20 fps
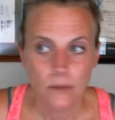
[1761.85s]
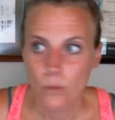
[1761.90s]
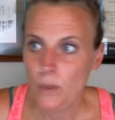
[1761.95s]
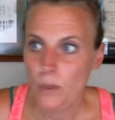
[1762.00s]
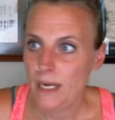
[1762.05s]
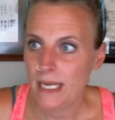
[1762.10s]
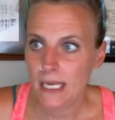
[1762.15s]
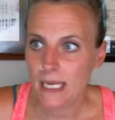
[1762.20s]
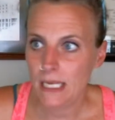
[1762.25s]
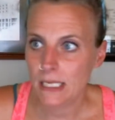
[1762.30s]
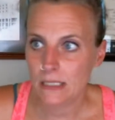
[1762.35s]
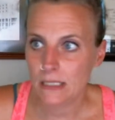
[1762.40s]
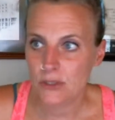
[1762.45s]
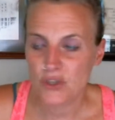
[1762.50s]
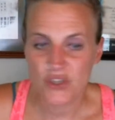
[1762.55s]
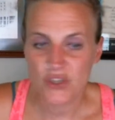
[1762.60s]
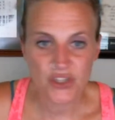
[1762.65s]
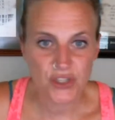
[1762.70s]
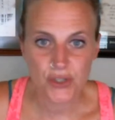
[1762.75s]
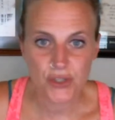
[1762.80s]
We can't
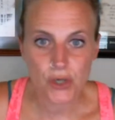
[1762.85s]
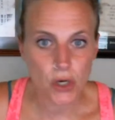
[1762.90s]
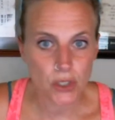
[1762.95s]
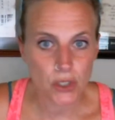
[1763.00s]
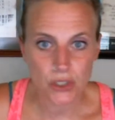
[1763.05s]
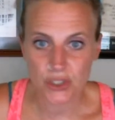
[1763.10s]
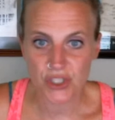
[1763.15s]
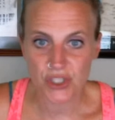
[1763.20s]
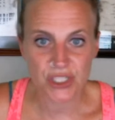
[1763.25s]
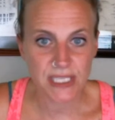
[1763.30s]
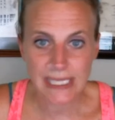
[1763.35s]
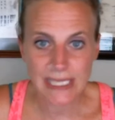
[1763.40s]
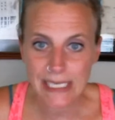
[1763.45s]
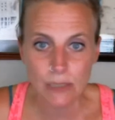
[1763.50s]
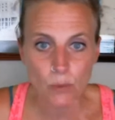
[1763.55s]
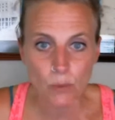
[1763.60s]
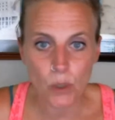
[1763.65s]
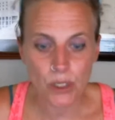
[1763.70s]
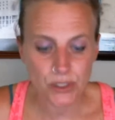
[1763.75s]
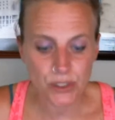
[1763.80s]
just start
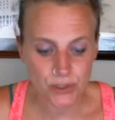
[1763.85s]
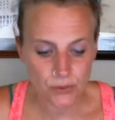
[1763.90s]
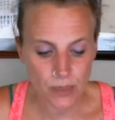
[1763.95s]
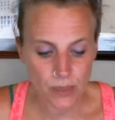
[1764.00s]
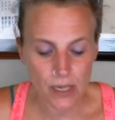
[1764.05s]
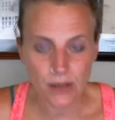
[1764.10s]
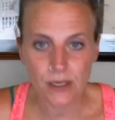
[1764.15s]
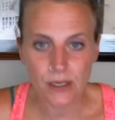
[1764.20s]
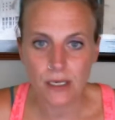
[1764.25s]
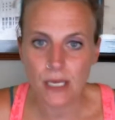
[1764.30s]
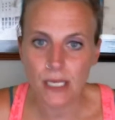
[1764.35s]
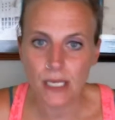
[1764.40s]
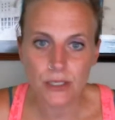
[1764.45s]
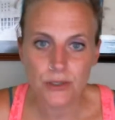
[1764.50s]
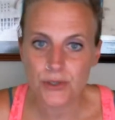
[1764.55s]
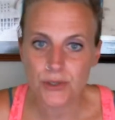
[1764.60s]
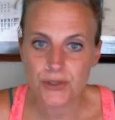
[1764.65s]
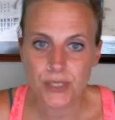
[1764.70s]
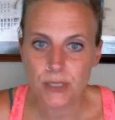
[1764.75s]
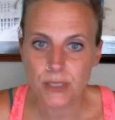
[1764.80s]
slinging words around and not
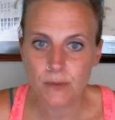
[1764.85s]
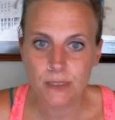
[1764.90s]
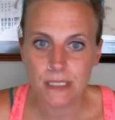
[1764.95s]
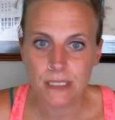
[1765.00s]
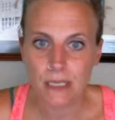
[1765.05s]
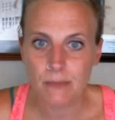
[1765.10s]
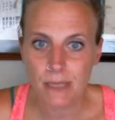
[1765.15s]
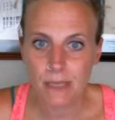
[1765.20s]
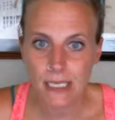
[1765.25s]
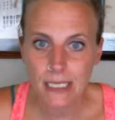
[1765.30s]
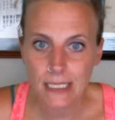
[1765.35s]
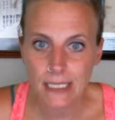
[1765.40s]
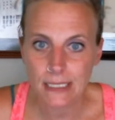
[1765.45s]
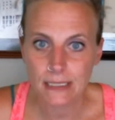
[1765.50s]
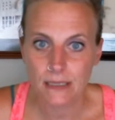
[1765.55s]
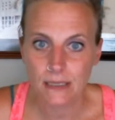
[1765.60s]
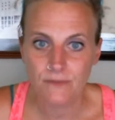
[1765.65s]
understand what they mean.